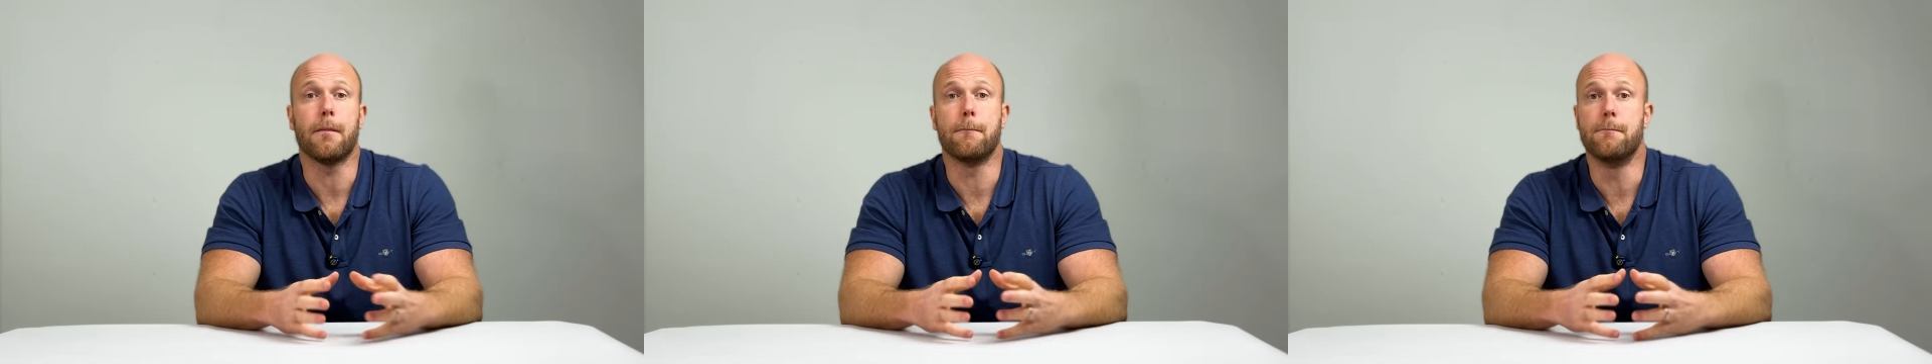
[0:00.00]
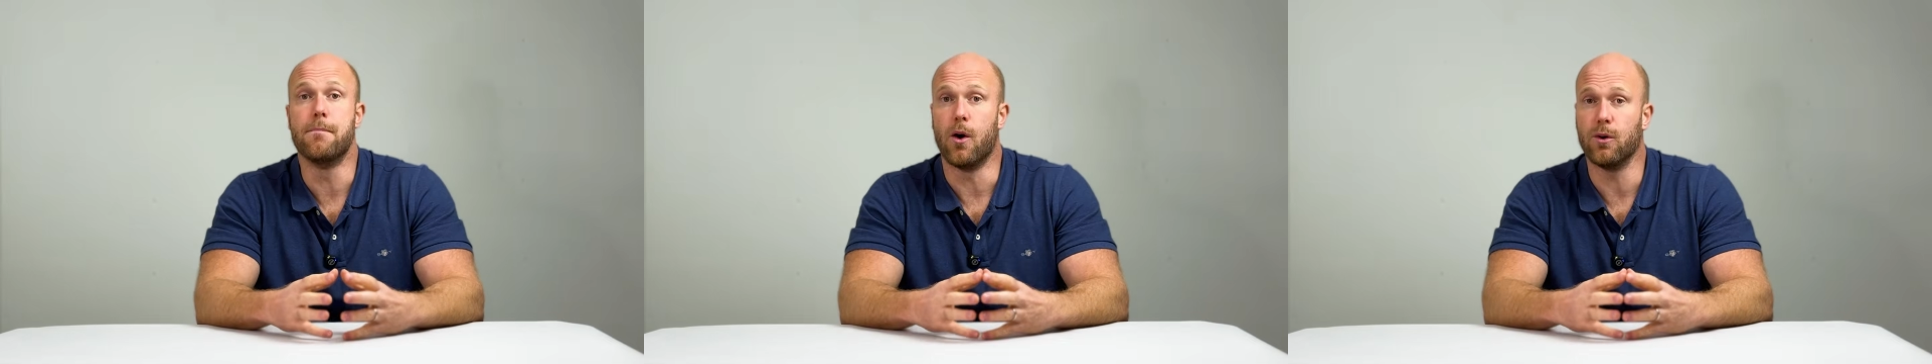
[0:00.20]

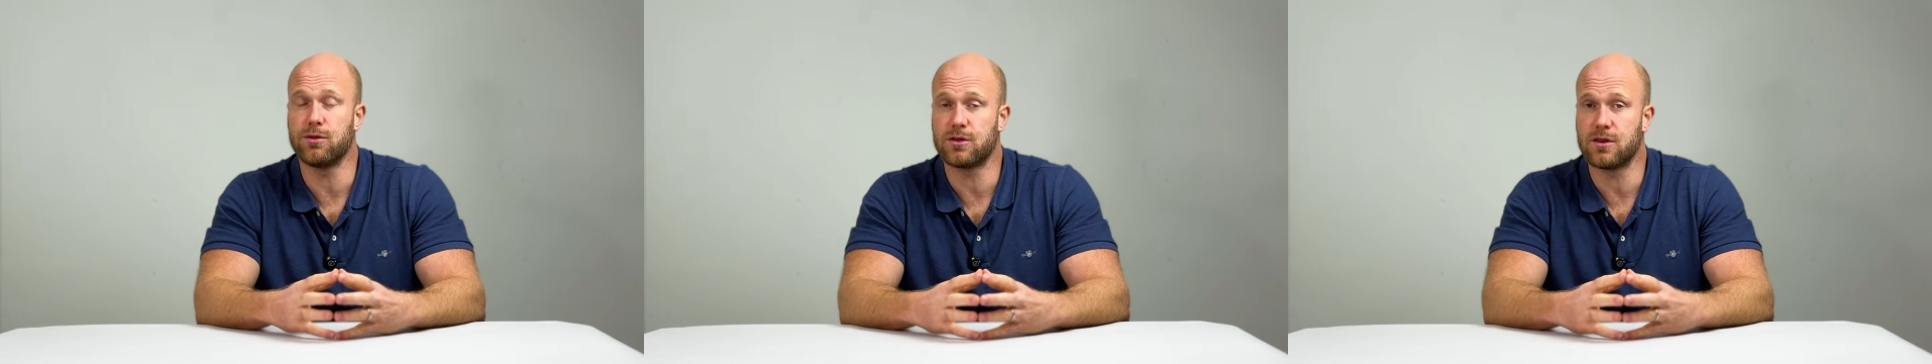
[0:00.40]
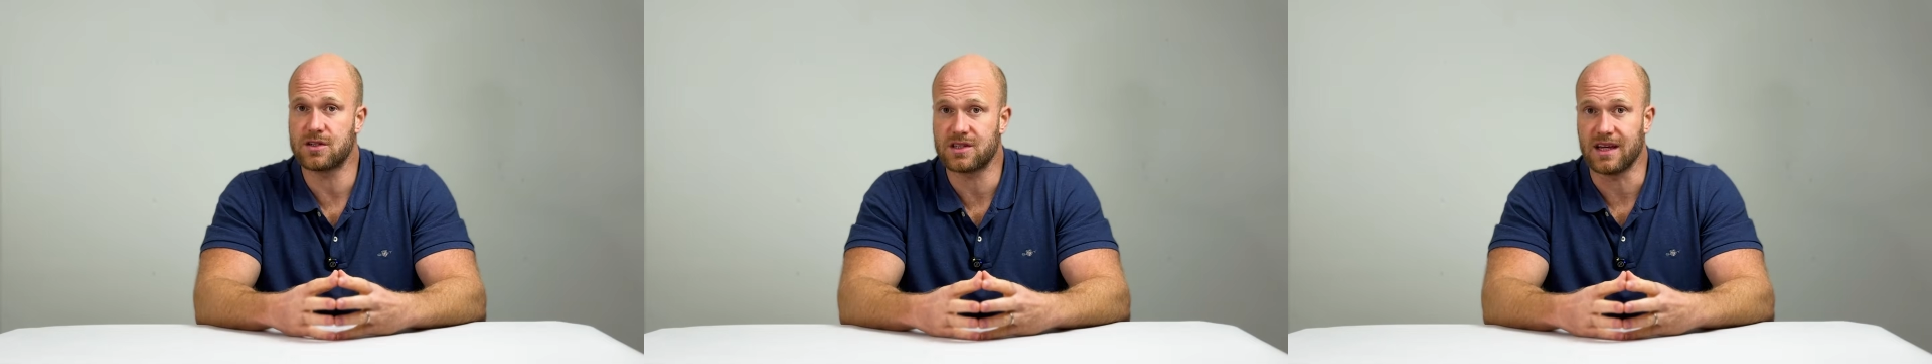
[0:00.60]
both
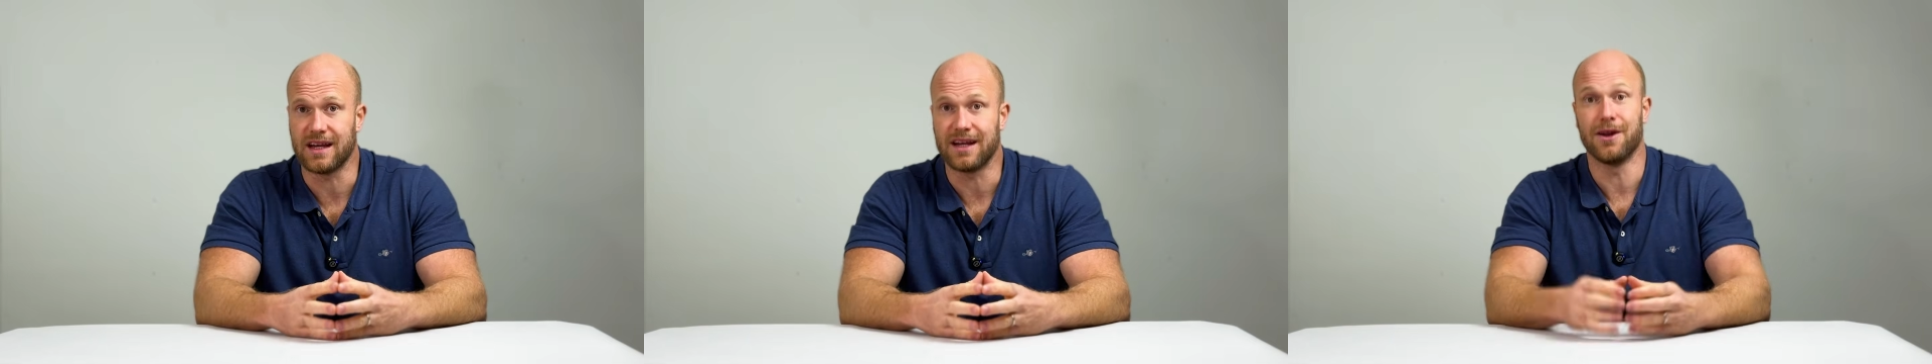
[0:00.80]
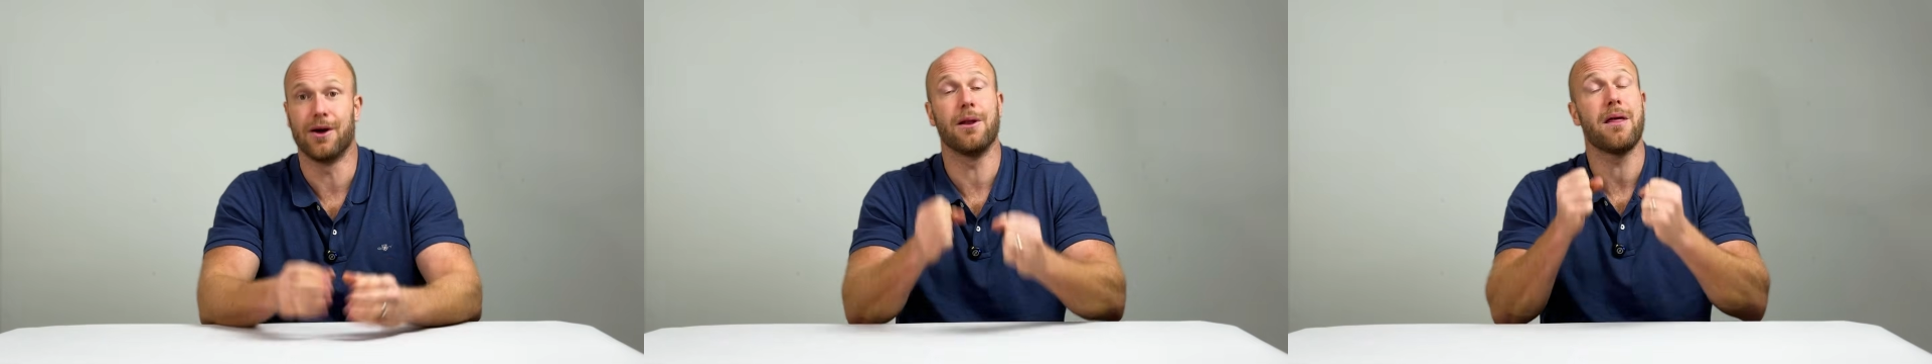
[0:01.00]
the
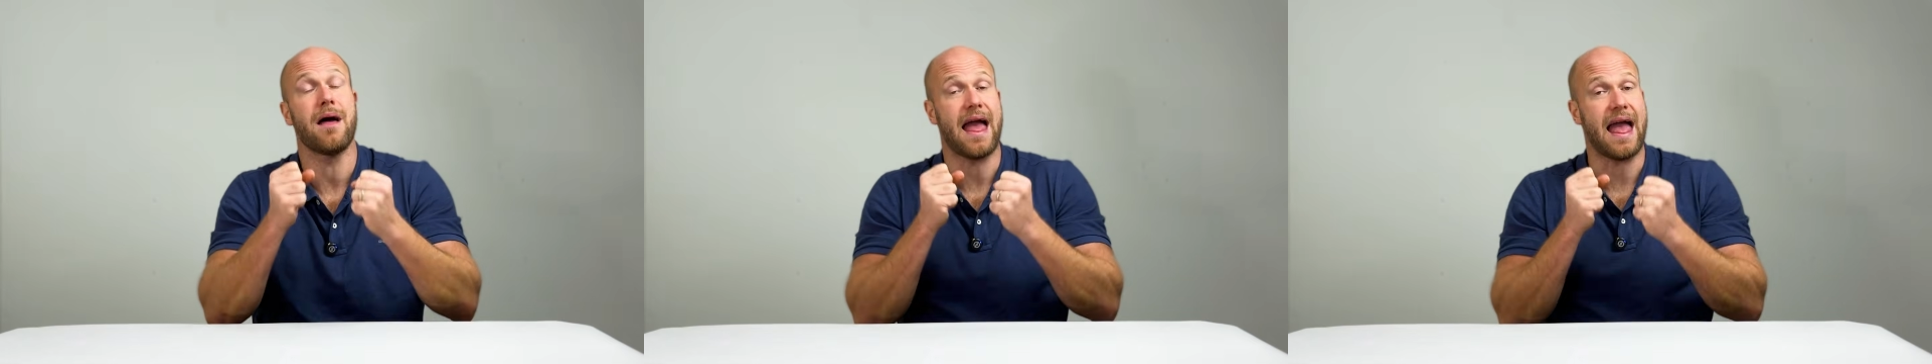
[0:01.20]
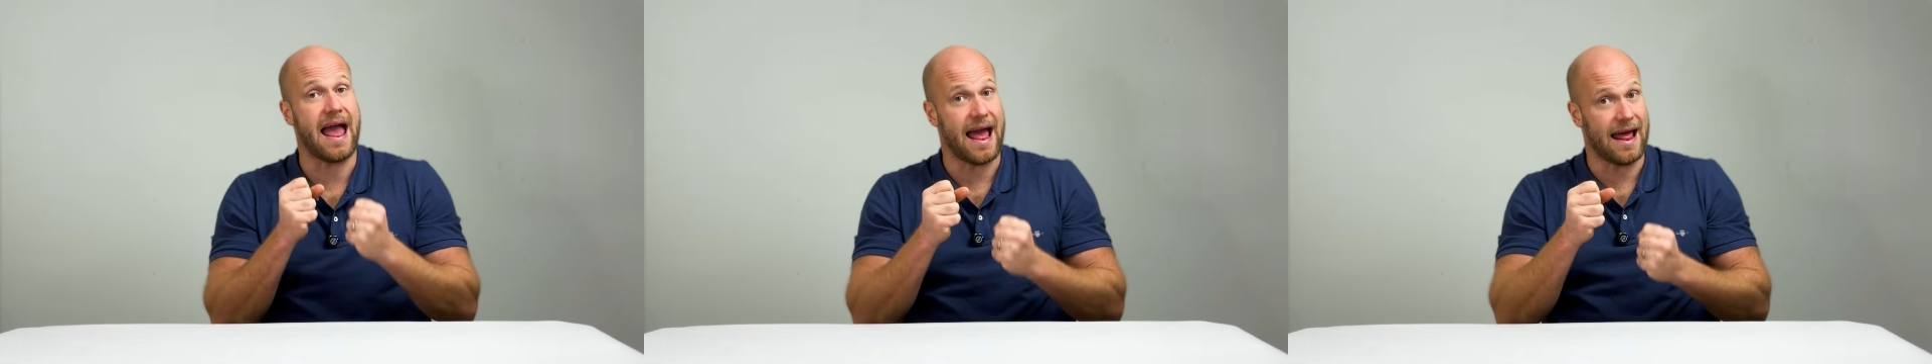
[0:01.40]

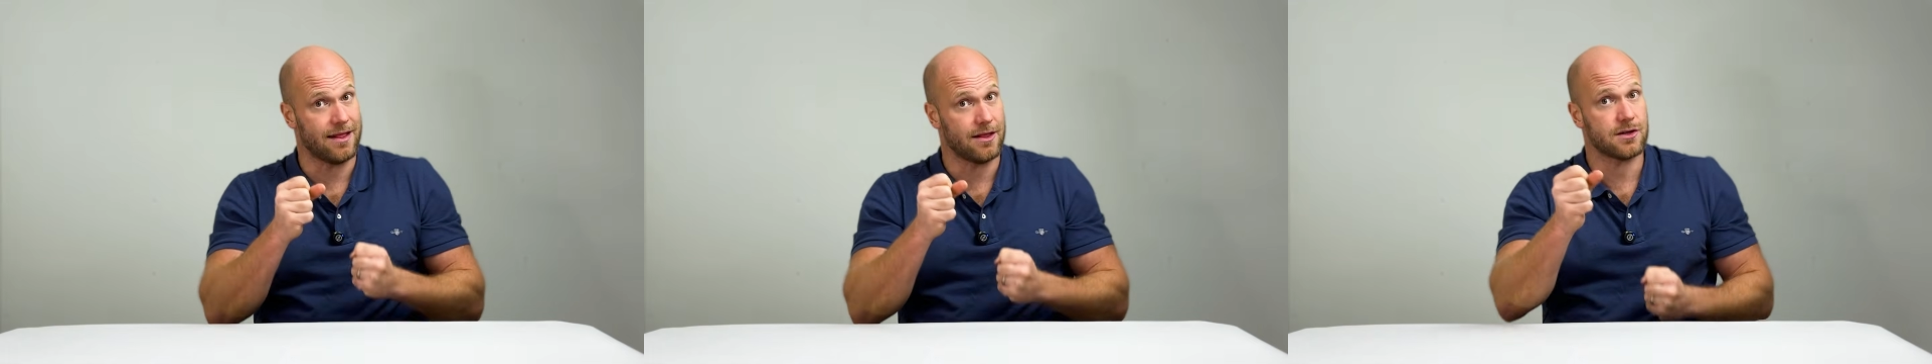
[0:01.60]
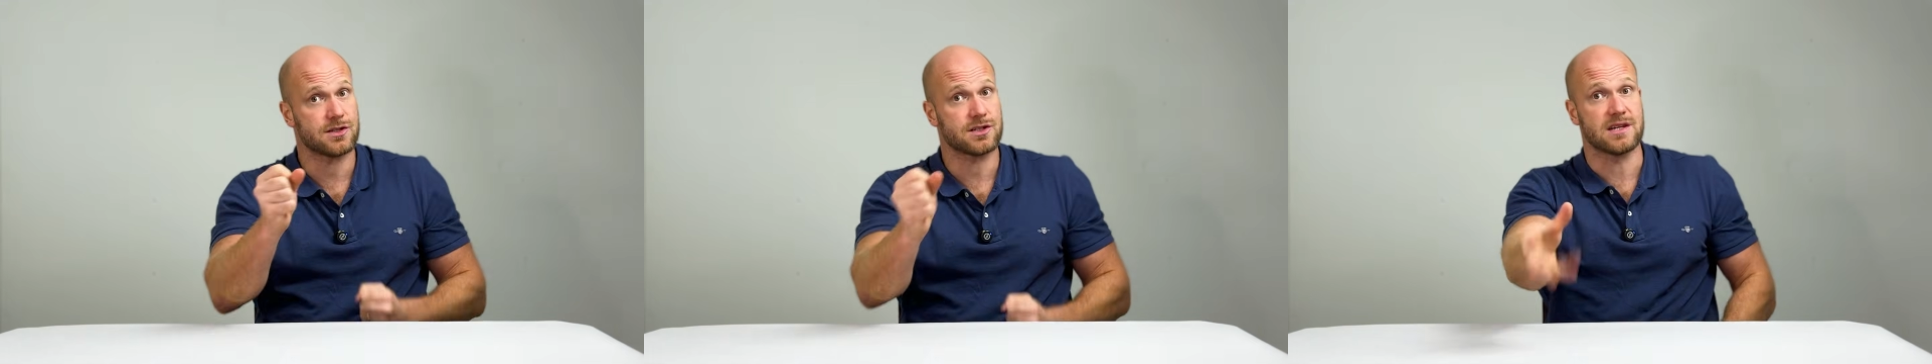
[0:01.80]
signal and
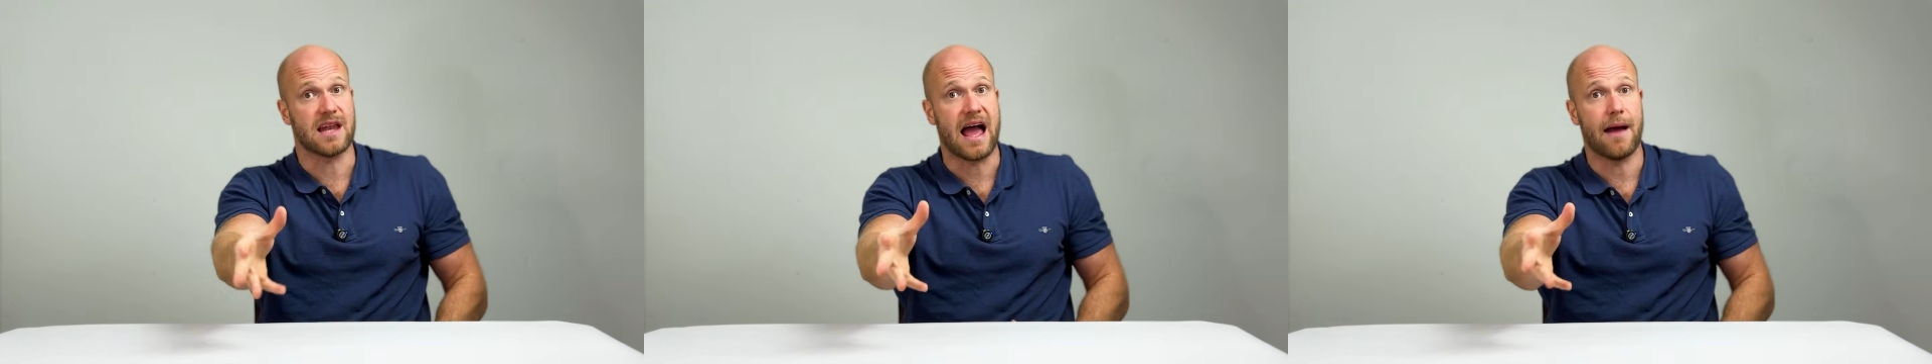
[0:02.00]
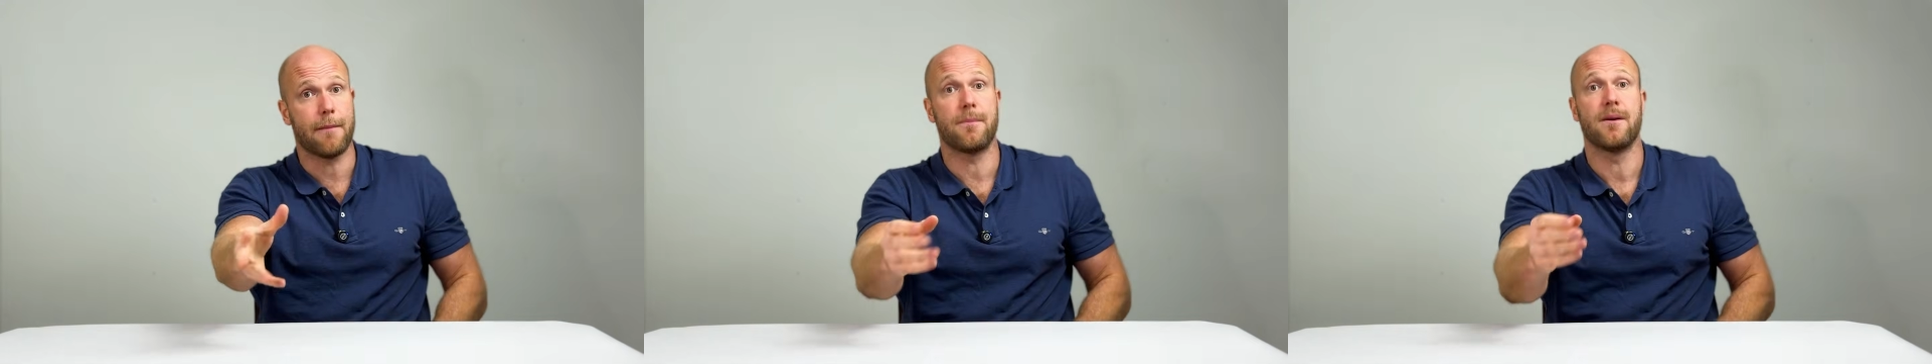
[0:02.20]
the
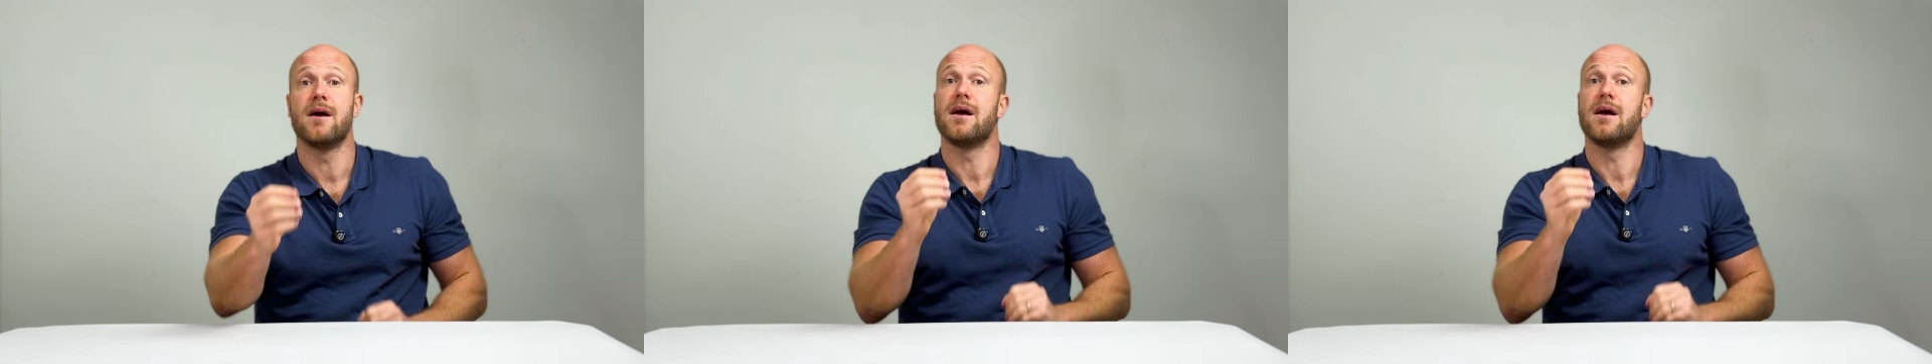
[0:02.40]
snap,